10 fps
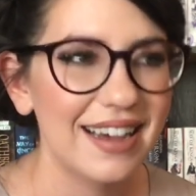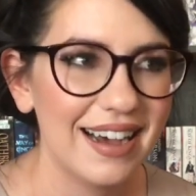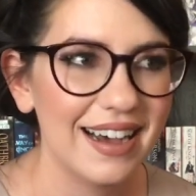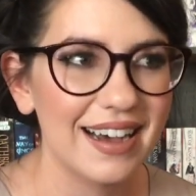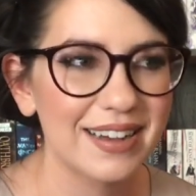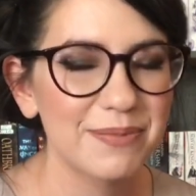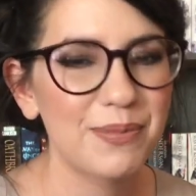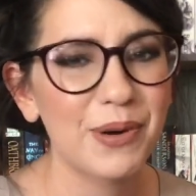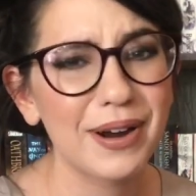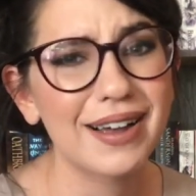Ah,
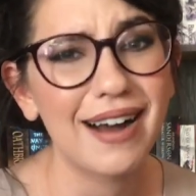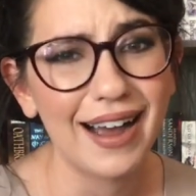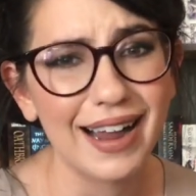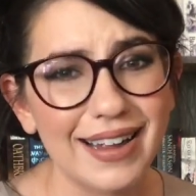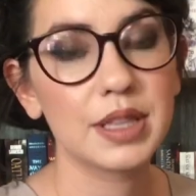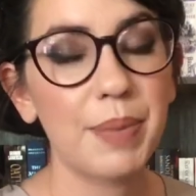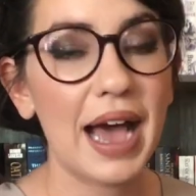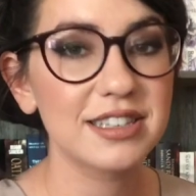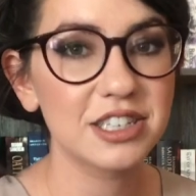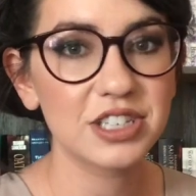poor guy. The
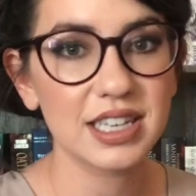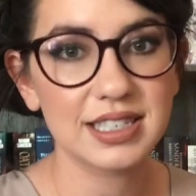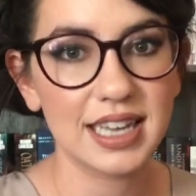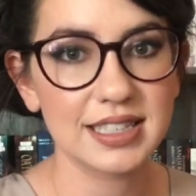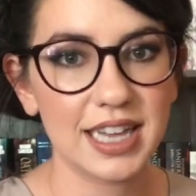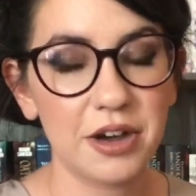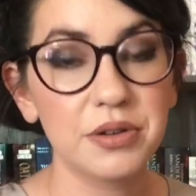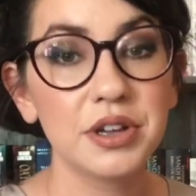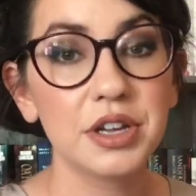passage that stands out